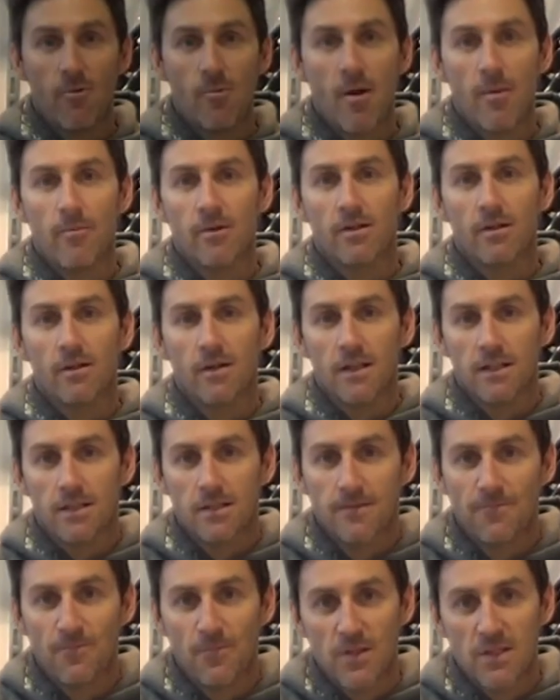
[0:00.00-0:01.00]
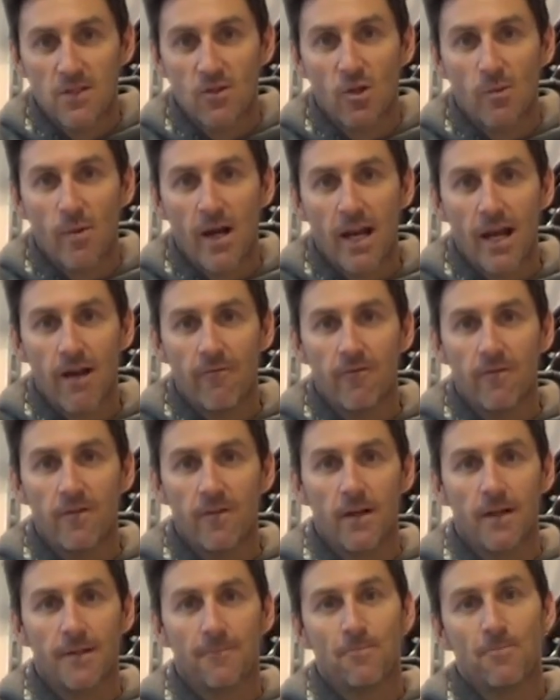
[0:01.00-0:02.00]
Remember guys, it's all about having
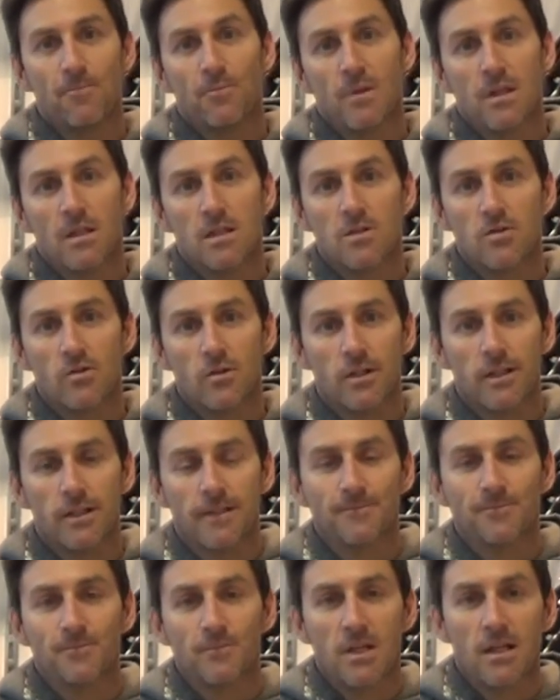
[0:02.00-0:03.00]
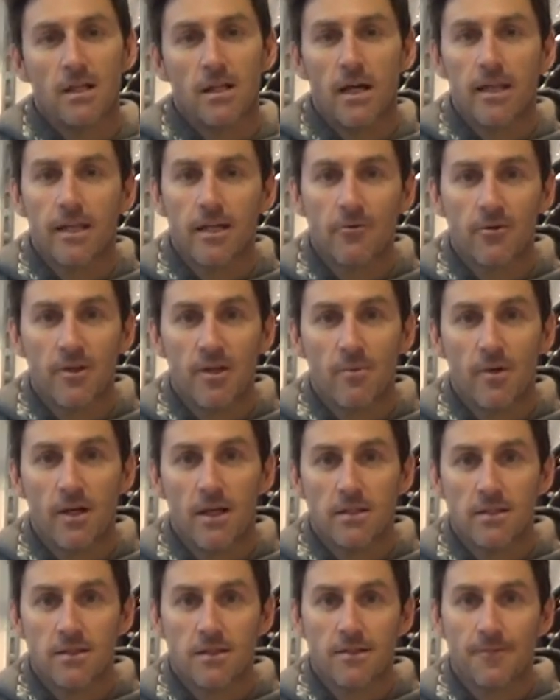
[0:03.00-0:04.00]
fun, enjoy it, get out there with your
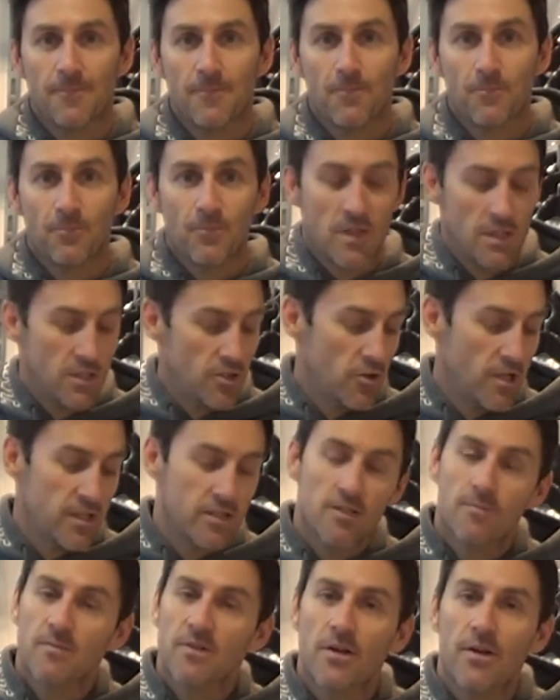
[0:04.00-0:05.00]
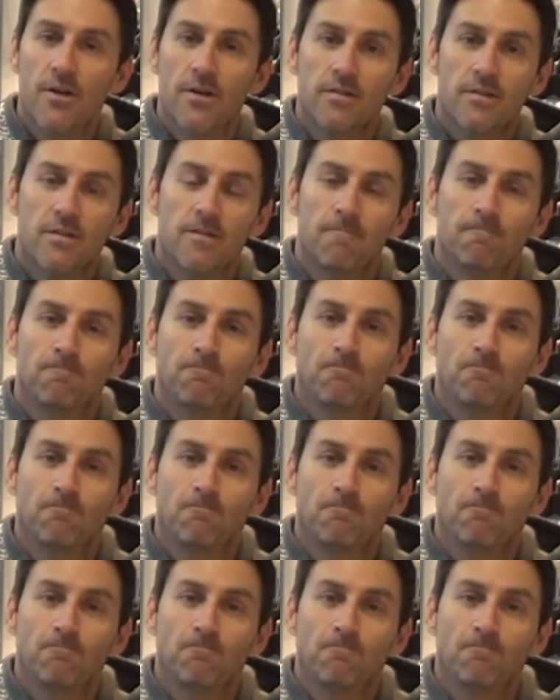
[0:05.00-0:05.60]
mates and shred some turns.